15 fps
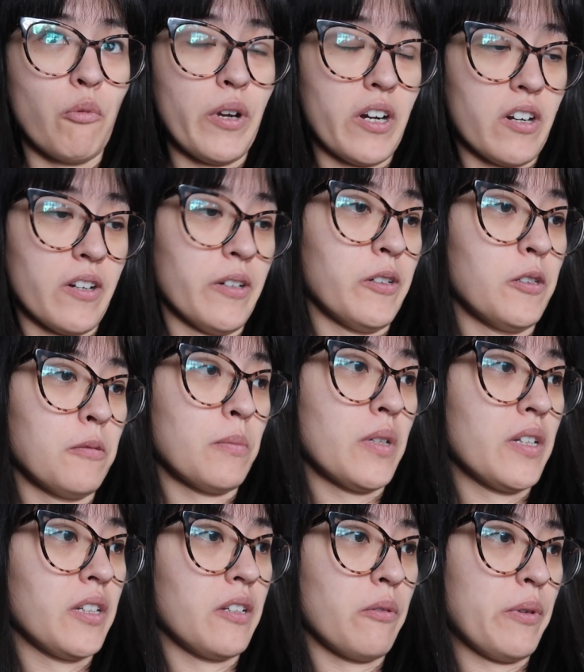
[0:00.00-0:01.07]
We're
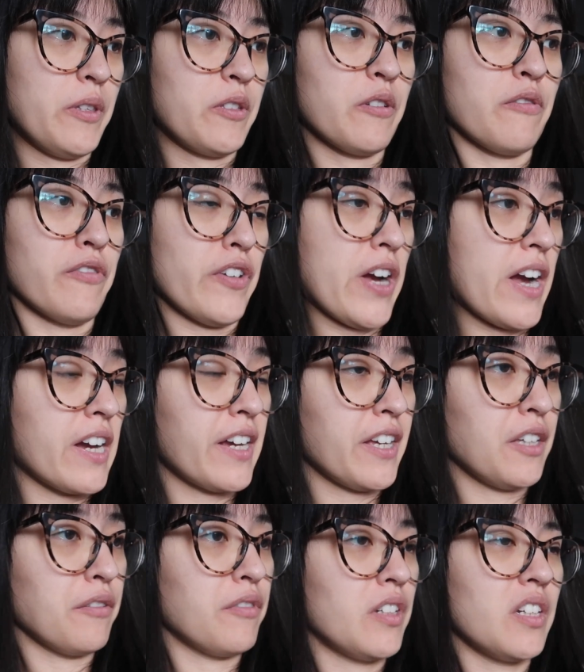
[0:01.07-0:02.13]
home. We
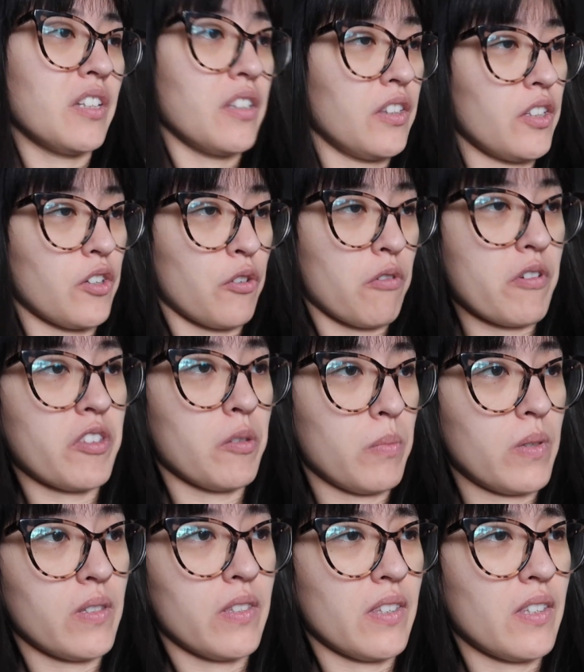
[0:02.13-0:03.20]
survived the
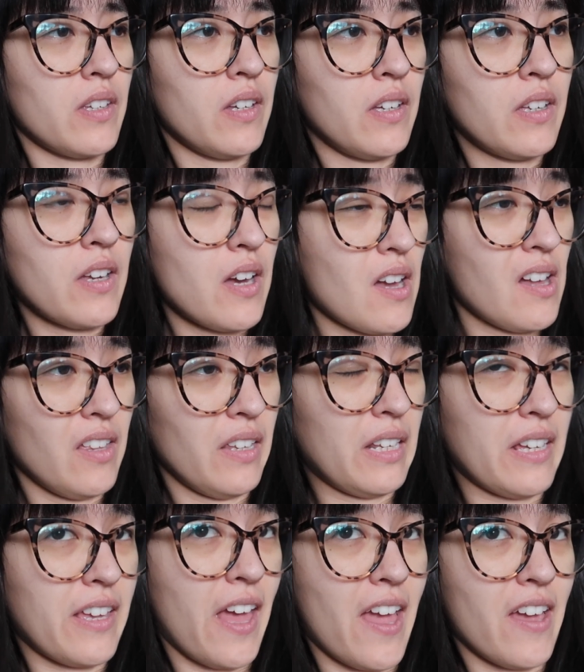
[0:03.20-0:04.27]
Christmas
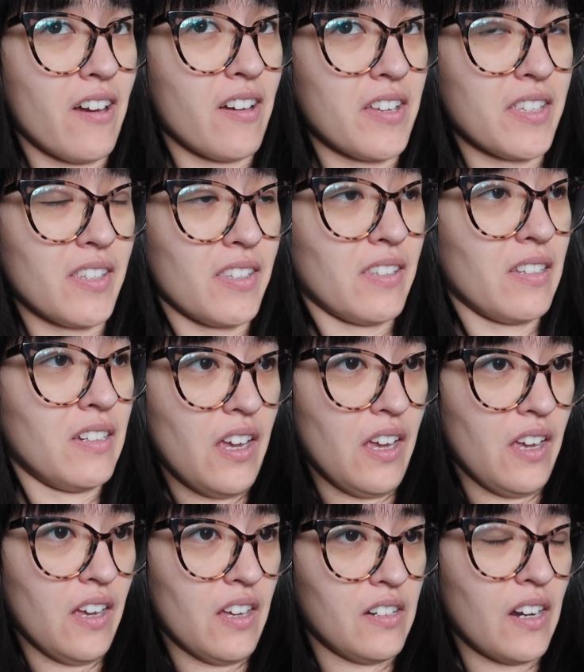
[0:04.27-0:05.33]
holiday chaos,
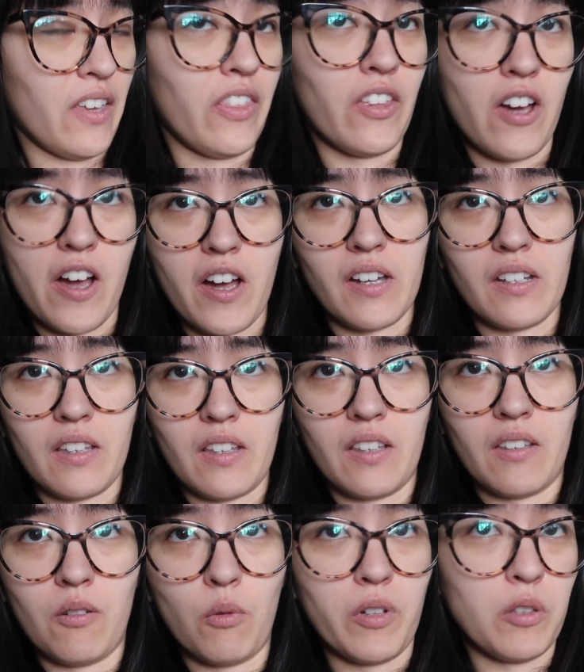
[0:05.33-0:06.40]
and I thought
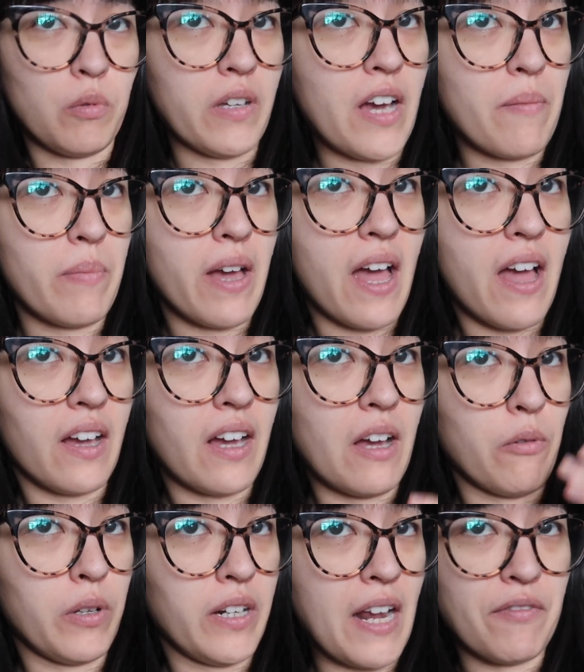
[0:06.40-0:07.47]
once we got back I
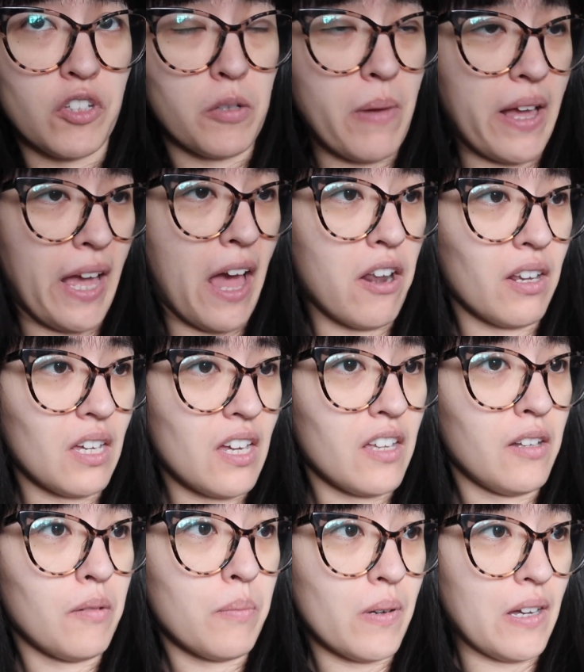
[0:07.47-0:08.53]
wouldn't have to go back out
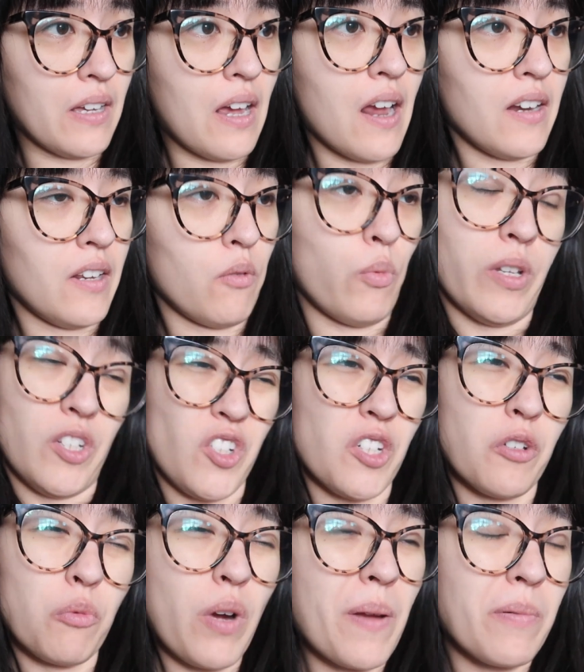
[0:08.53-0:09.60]
again, but I need
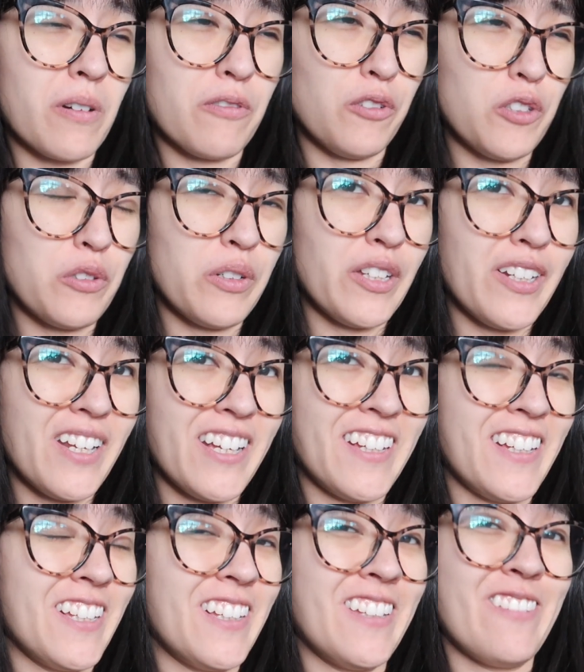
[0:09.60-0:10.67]
windshield wiper fluid
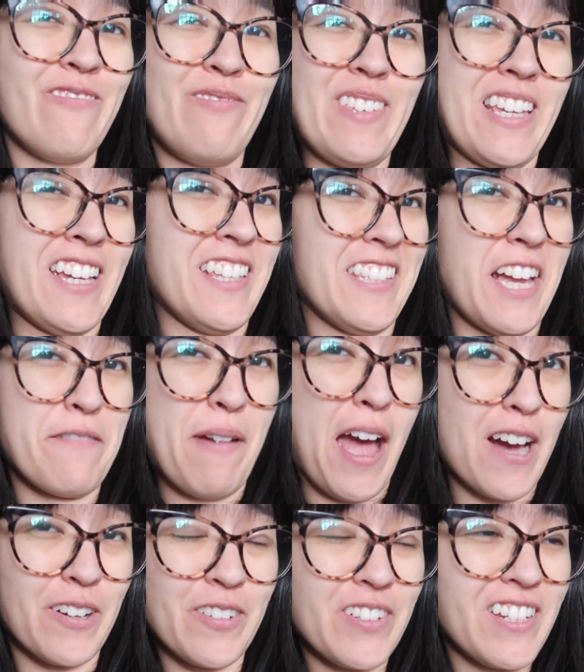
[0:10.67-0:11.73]
because I'm
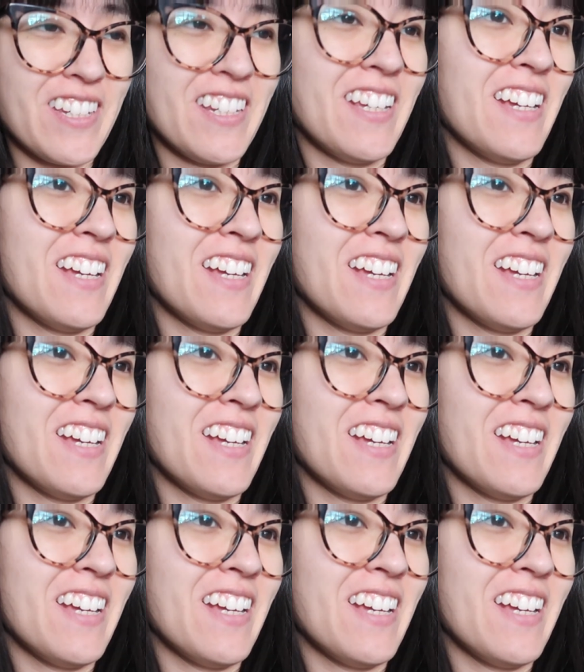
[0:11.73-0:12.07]
out